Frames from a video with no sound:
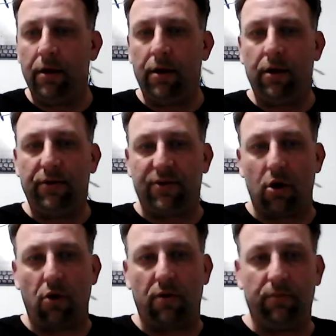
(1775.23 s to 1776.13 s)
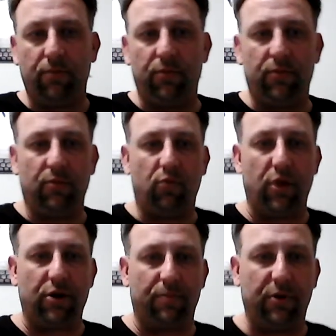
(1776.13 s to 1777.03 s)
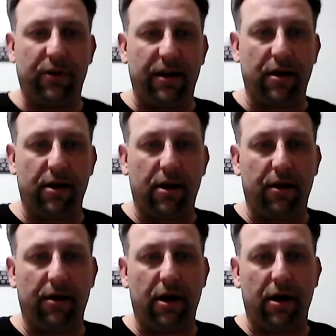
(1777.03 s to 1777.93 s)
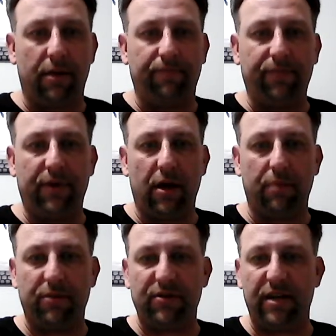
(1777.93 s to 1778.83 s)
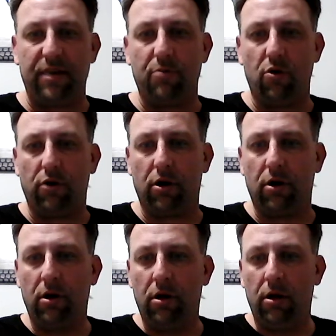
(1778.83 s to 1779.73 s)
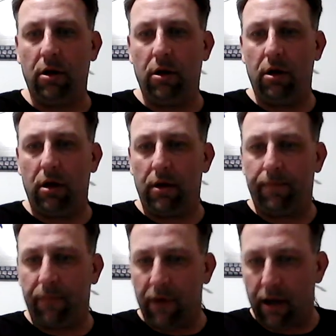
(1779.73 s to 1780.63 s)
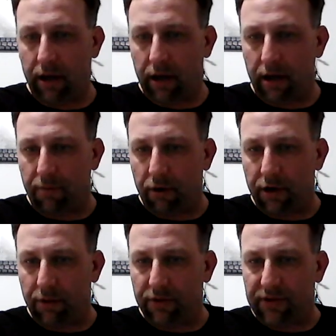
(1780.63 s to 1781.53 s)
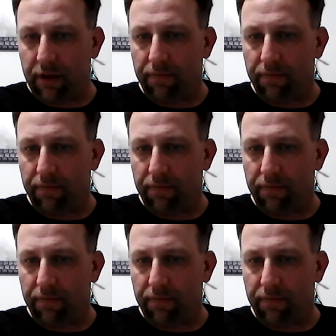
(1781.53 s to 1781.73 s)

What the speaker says: So when you're building a Bendini motor, hey Bernie, what's up?